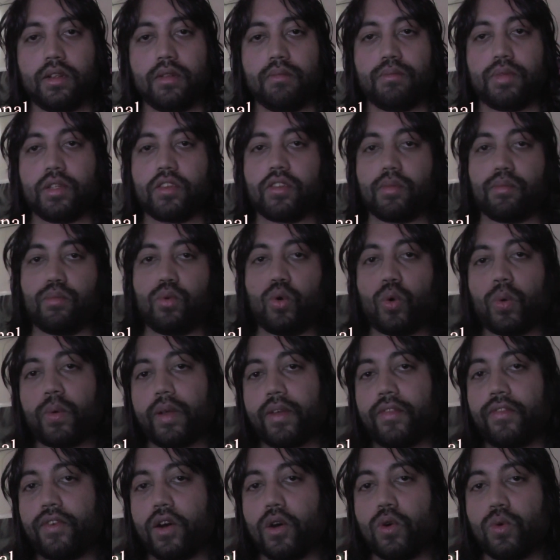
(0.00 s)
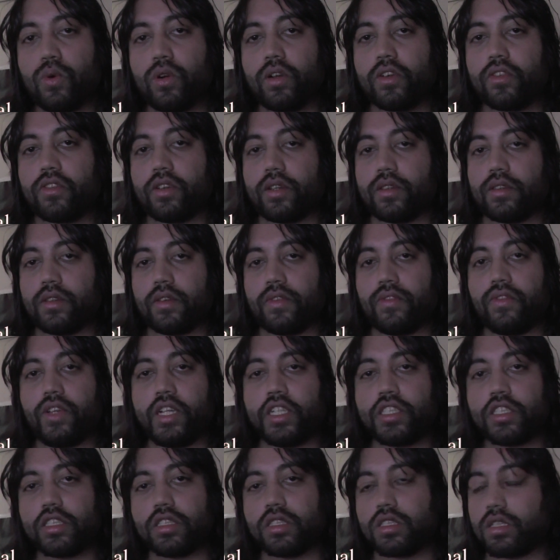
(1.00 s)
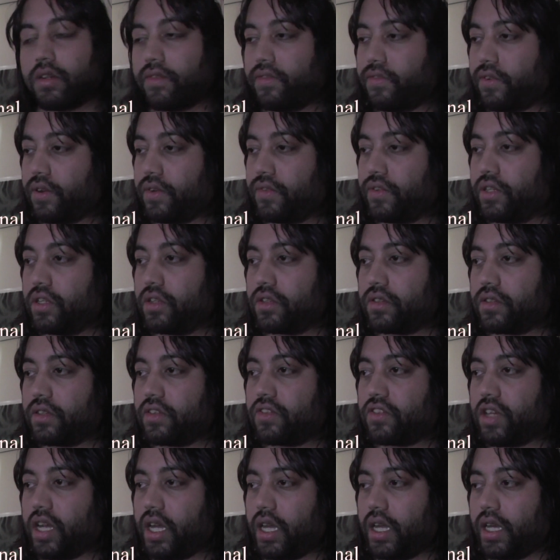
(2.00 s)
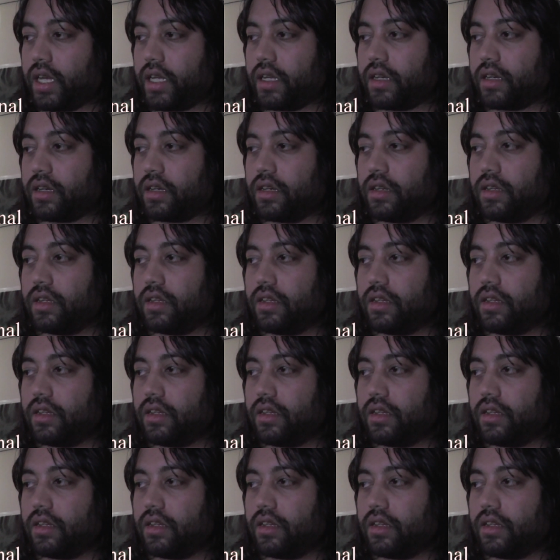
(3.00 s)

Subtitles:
But the more we focus on the visions of fulfilled desire